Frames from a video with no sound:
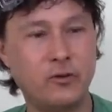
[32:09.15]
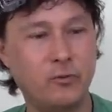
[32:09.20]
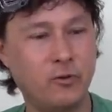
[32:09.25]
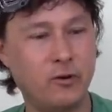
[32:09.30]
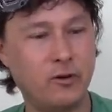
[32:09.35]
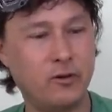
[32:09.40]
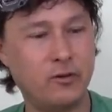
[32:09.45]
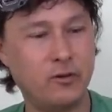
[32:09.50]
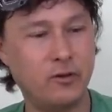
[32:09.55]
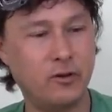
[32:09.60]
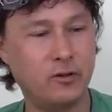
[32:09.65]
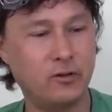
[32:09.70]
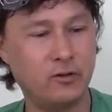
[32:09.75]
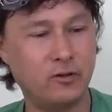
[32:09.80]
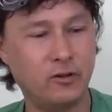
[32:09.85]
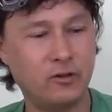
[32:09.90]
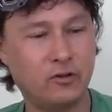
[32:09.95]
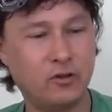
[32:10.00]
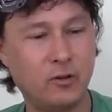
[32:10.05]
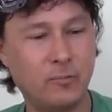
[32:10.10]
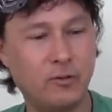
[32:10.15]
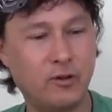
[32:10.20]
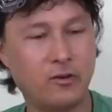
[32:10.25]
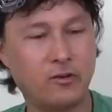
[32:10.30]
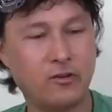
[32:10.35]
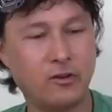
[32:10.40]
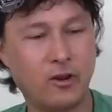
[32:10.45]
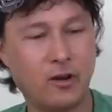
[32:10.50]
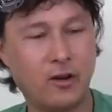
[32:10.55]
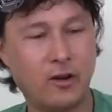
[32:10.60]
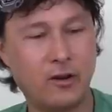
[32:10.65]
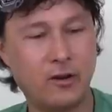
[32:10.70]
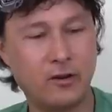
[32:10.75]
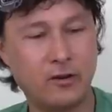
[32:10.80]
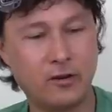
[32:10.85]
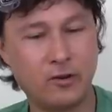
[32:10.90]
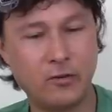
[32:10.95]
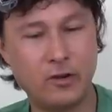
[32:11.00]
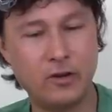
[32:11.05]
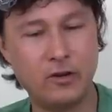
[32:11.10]
You want to do a, a turmeric shot,
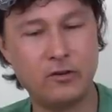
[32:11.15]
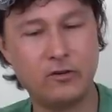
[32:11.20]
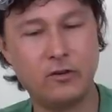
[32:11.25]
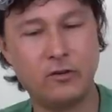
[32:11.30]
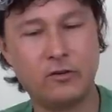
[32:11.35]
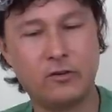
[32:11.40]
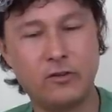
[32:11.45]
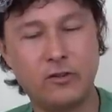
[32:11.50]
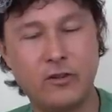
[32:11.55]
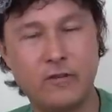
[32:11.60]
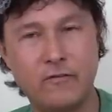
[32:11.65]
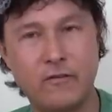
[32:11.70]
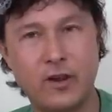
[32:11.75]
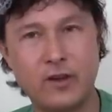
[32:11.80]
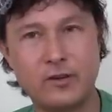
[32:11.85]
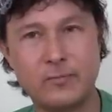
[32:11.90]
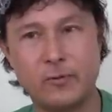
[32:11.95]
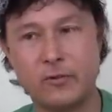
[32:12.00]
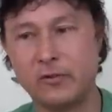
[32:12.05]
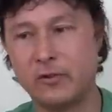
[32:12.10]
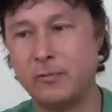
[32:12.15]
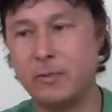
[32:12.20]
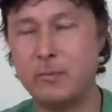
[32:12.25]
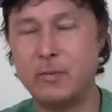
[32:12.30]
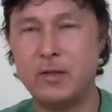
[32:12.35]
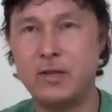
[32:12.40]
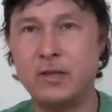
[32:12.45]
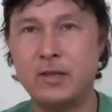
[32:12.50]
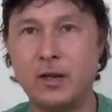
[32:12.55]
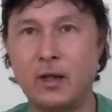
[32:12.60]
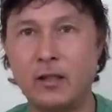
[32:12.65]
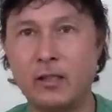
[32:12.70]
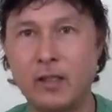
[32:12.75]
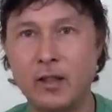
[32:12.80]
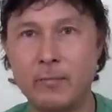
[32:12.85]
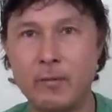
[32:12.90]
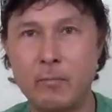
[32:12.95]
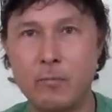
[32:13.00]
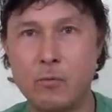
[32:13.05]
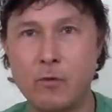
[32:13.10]
a green juice, and then vegetables, and maybe eat a
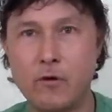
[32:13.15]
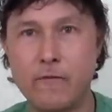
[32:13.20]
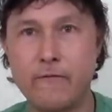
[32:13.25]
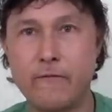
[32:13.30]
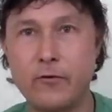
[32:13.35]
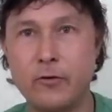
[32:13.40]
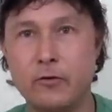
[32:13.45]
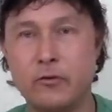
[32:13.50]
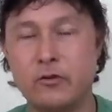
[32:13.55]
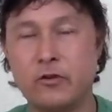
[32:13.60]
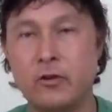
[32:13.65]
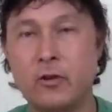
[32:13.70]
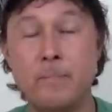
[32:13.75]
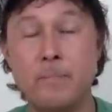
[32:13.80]
little bit more fruit.